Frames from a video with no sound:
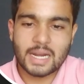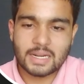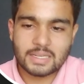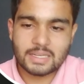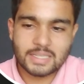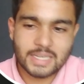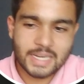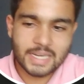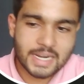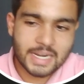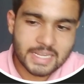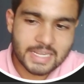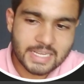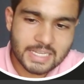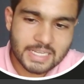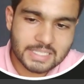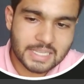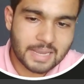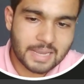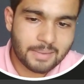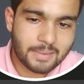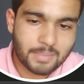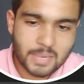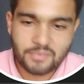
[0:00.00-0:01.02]
creating a
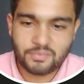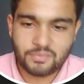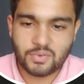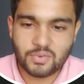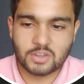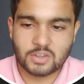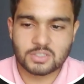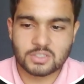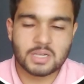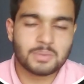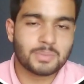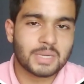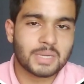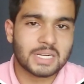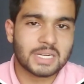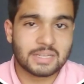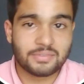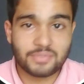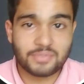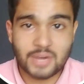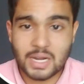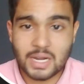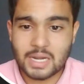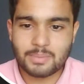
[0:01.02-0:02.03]
same name function but
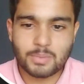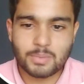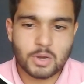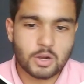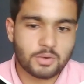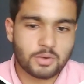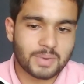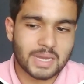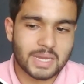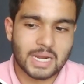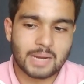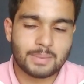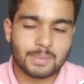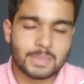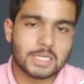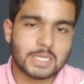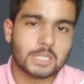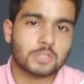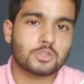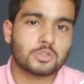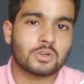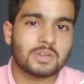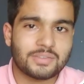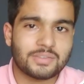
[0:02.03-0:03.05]
different number of
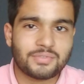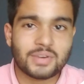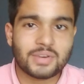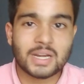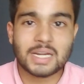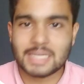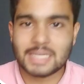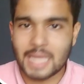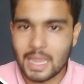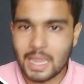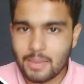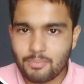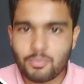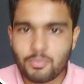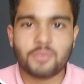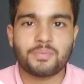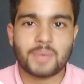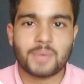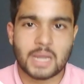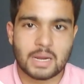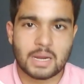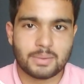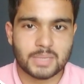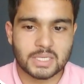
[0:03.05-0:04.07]
parameters or different type of
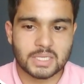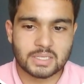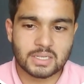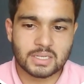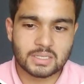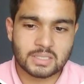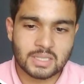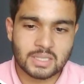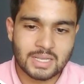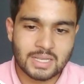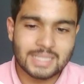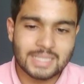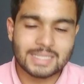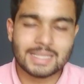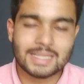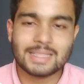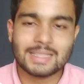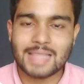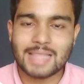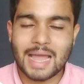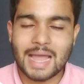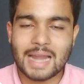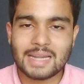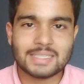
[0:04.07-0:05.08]
parameters,
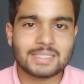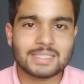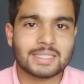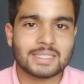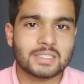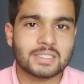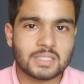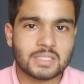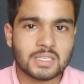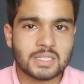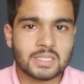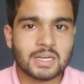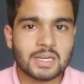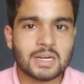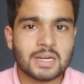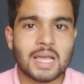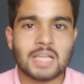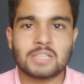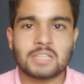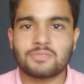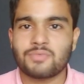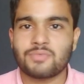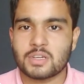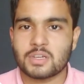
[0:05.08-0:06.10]
then that is considered
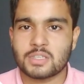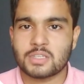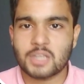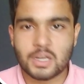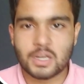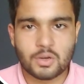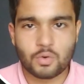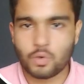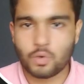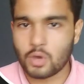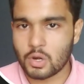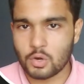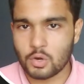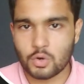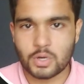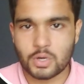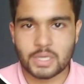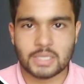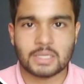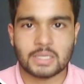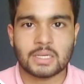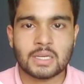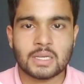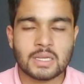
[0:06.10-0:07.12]
as function
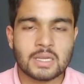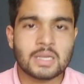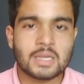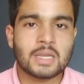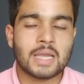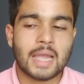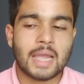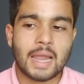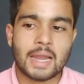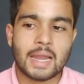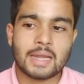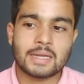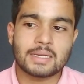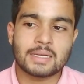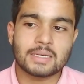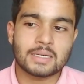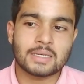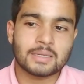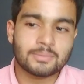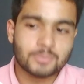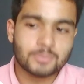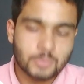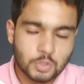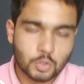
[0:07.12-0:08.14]
overloading. And
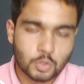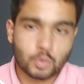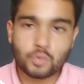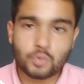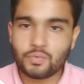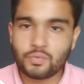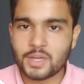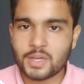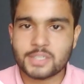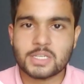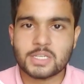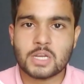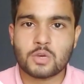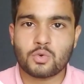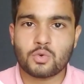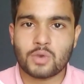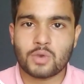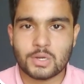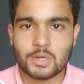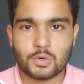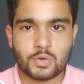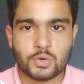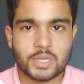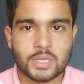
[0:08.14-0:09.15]
through function
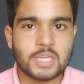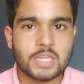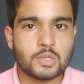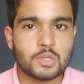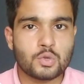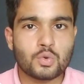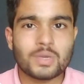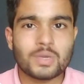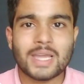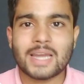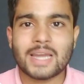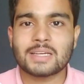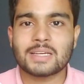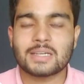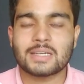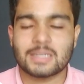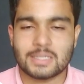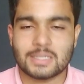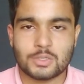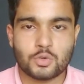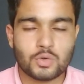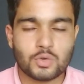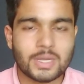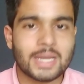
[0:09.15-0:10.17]
overloading you
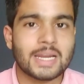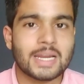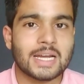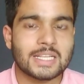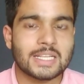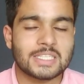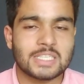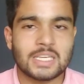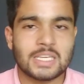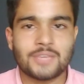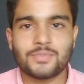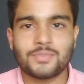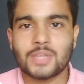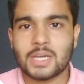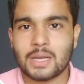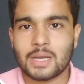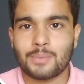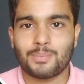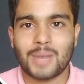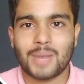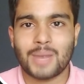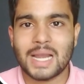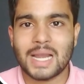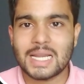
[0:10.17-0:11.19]
can achieve the
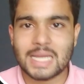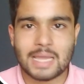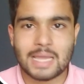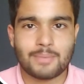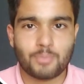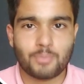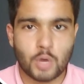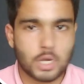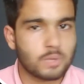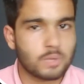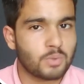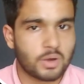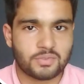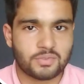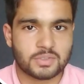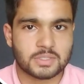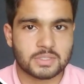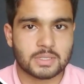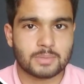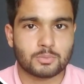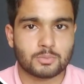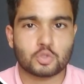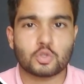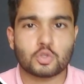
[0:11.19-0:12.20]
compile time
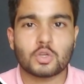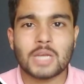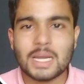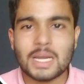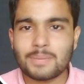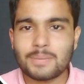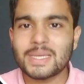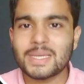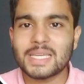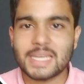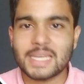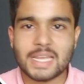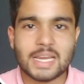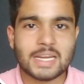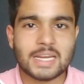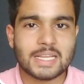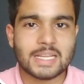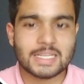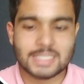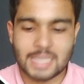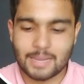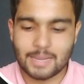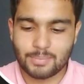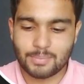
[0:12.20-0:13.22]
polymorphism. So let me create
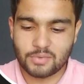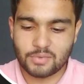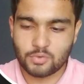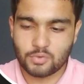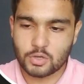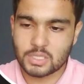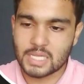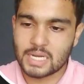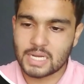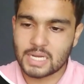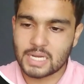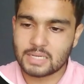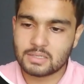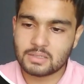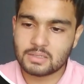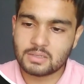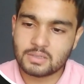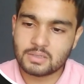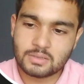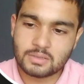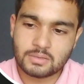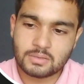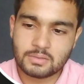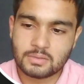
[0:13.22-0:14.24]
example for that.
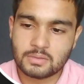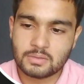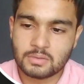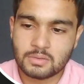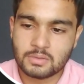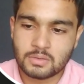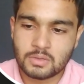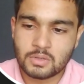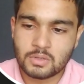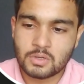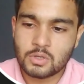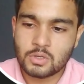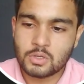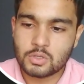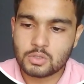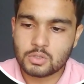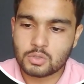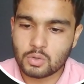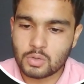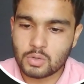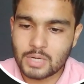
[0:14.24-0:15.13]
So